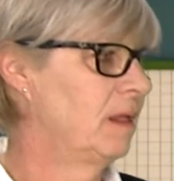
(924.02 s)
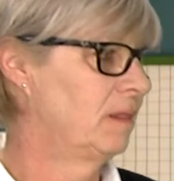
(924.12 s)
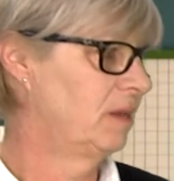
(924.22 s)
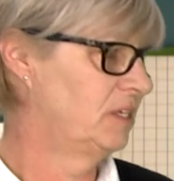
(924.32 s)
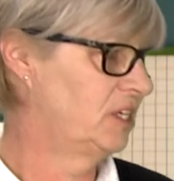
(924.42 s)

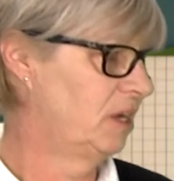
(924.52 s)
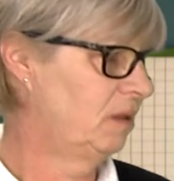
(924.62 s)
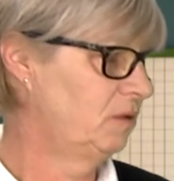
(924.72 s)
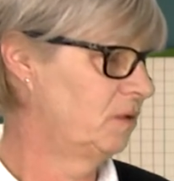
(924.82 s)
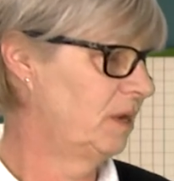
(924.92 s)
The
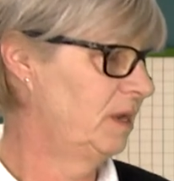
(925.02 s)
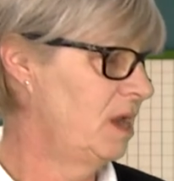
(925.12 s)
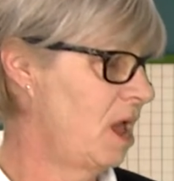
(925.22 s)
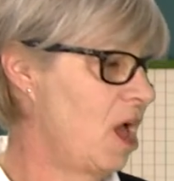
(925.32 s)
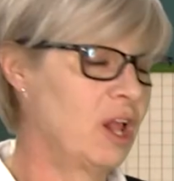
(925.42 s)

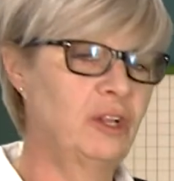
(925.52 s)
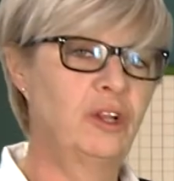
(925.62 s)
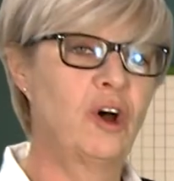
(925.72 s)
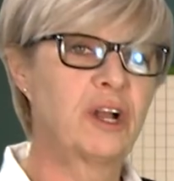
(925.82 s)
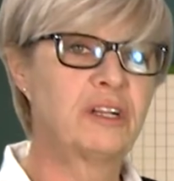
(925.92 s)
children
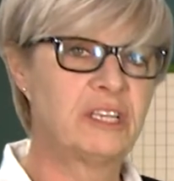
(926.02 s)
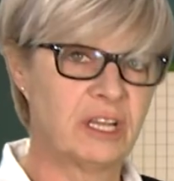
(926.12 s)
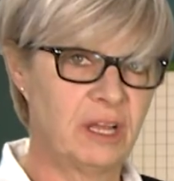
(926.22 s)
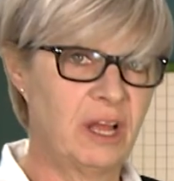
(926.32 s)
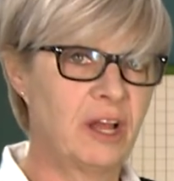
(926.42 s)
looked
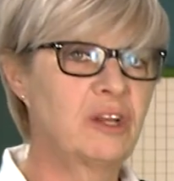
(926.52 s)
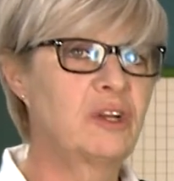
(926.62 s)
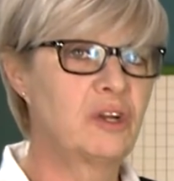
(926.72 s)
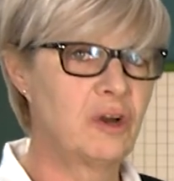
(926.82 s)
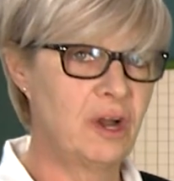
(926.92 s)

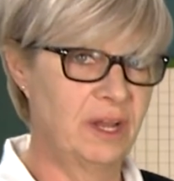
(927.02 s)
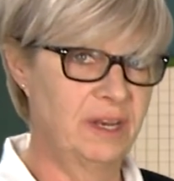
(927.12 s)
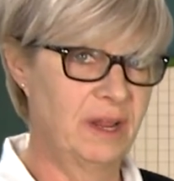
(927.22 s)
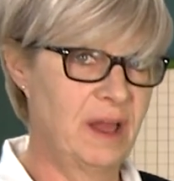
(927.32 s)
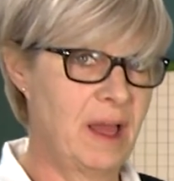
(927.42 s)

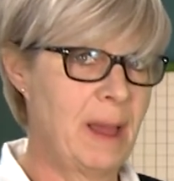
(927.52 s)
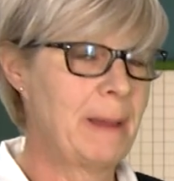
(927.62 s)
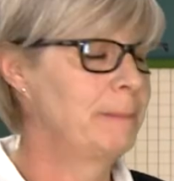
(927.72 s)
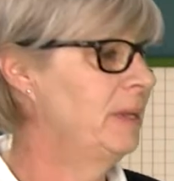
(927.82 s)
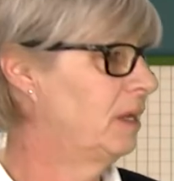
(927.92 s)
good
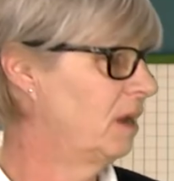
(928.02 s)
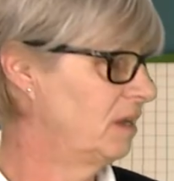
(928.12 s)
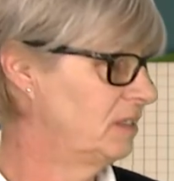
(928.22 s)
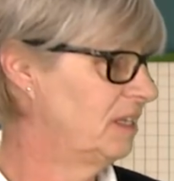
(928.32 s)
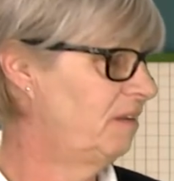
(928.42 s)

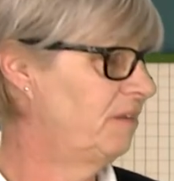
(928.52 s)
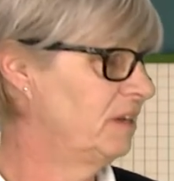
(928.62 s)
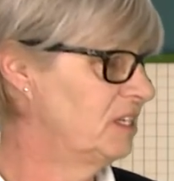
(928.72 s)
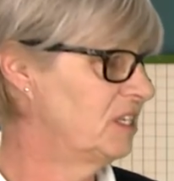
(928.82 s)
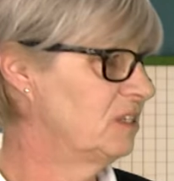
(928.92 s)
because it
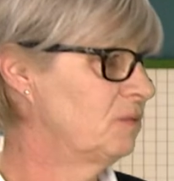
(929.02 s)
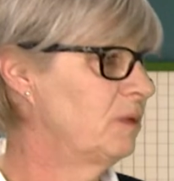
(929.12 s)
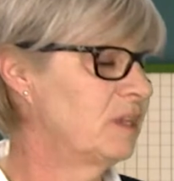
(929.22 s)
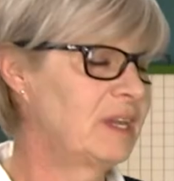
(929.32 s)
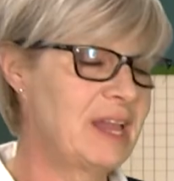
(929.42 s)
finishes
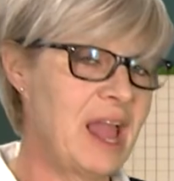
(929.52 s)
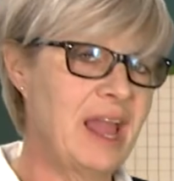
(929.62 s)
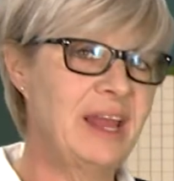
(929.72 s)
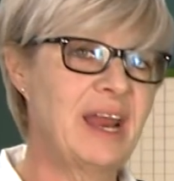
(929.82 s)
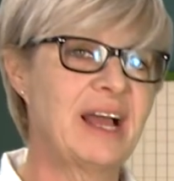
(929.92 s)
with a
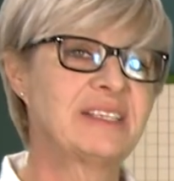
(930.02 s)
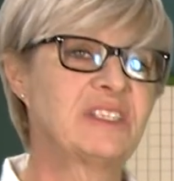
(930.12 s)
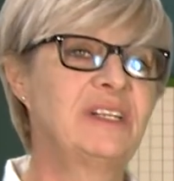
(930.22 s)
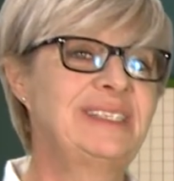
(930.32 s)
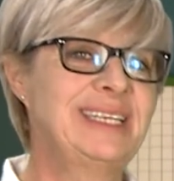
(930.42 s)
K. It
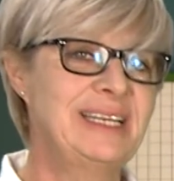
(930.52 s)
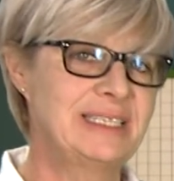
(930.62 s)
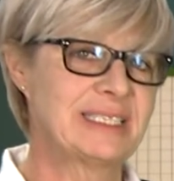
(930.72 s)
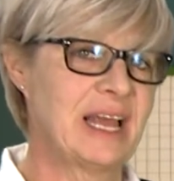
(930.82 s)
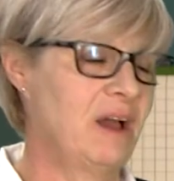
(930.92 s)
has the T
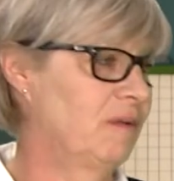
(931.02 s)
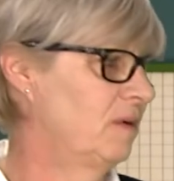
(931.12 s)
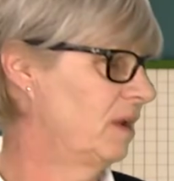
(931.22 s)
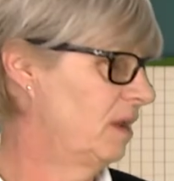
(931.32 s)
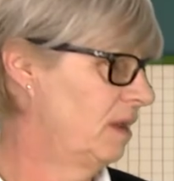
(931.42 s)
sound.